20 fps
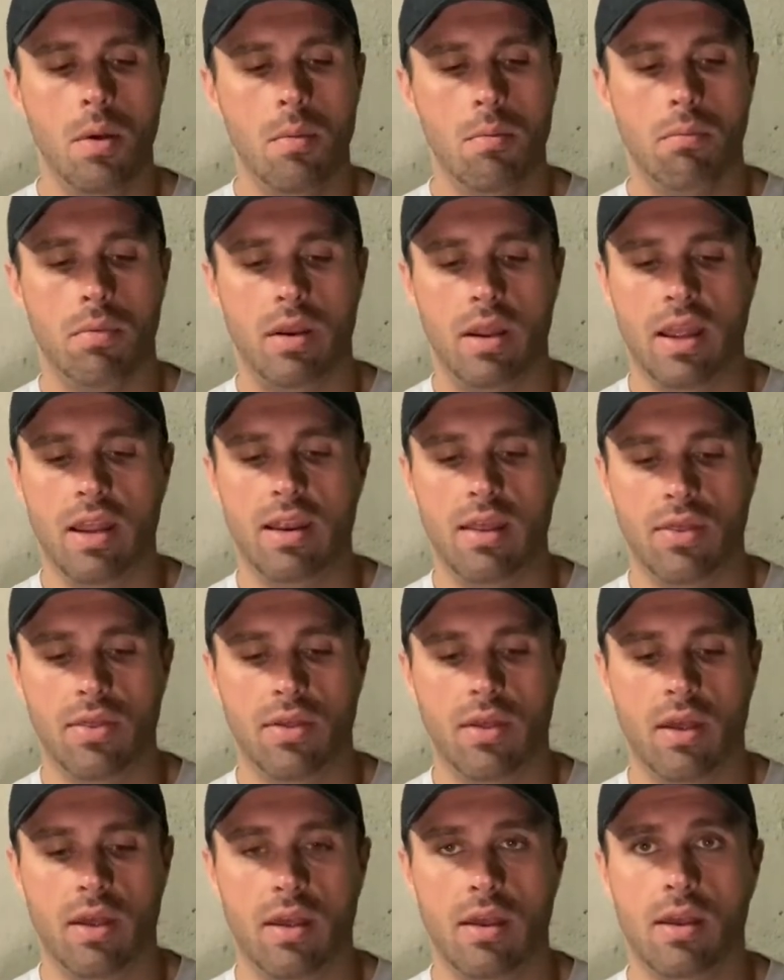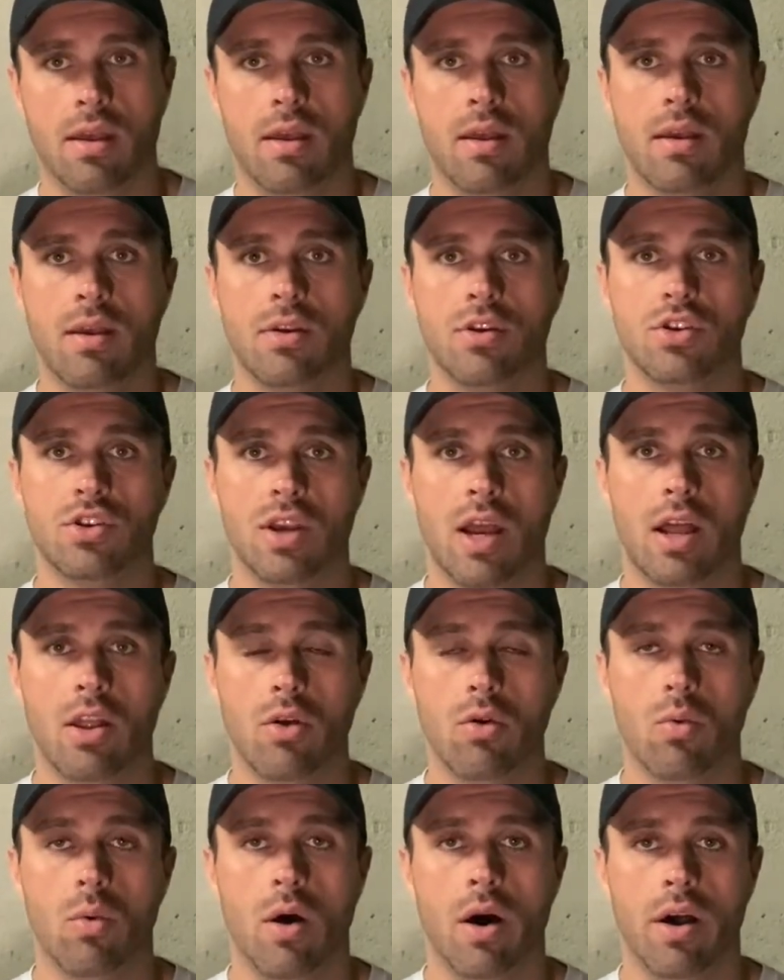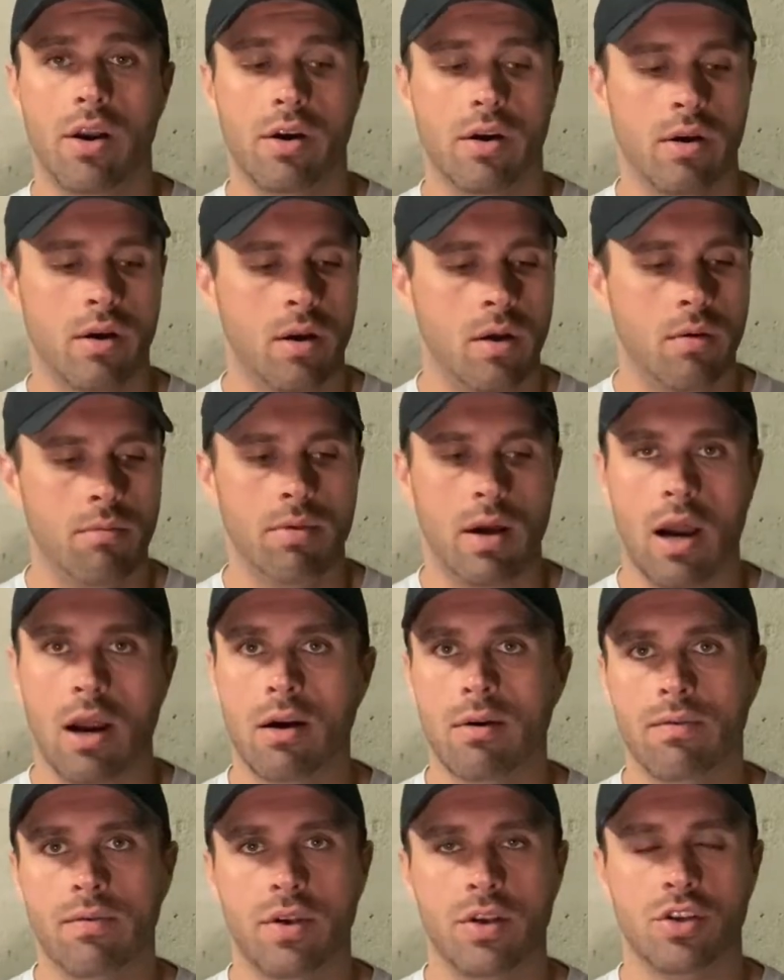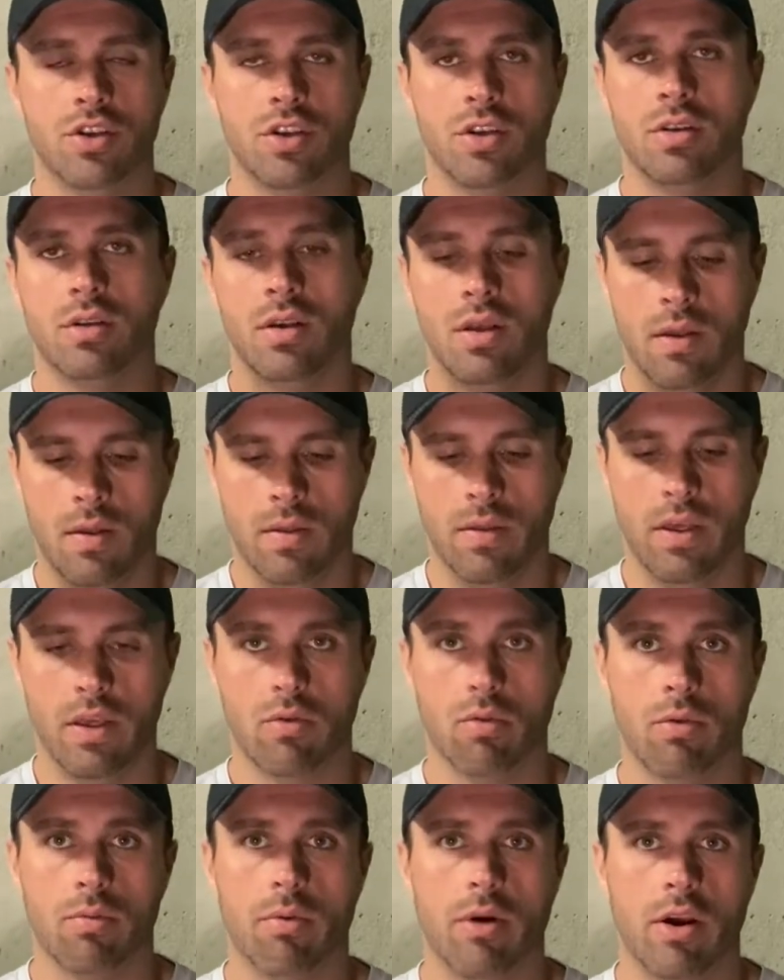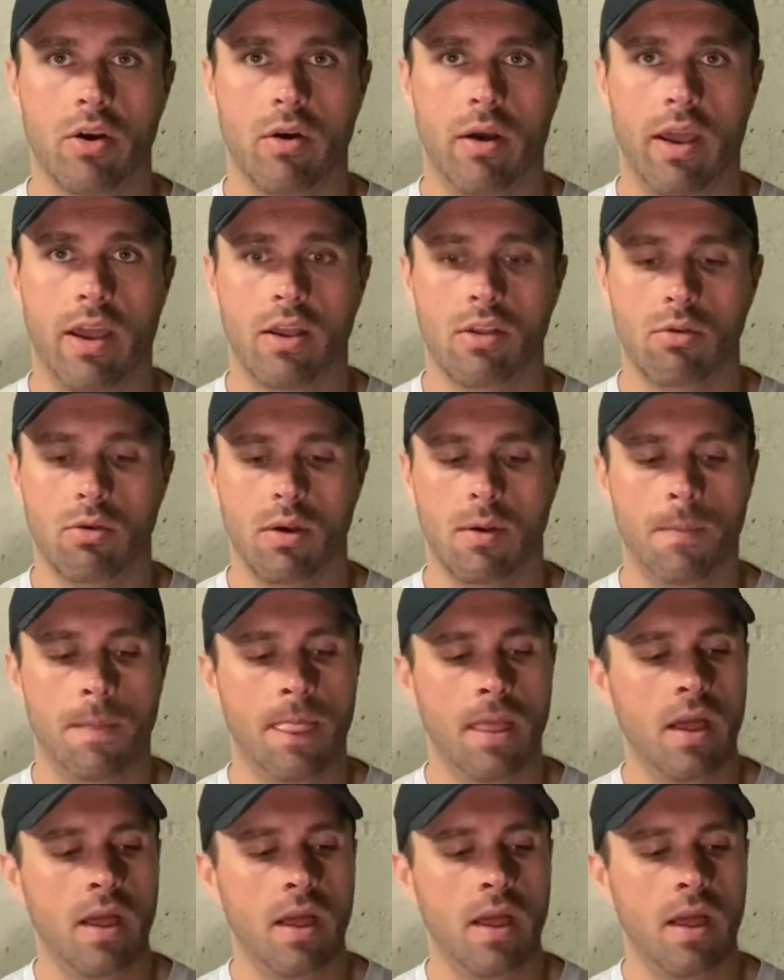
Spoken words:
But anything shallow water, power fishing, this one's probably going to handle it.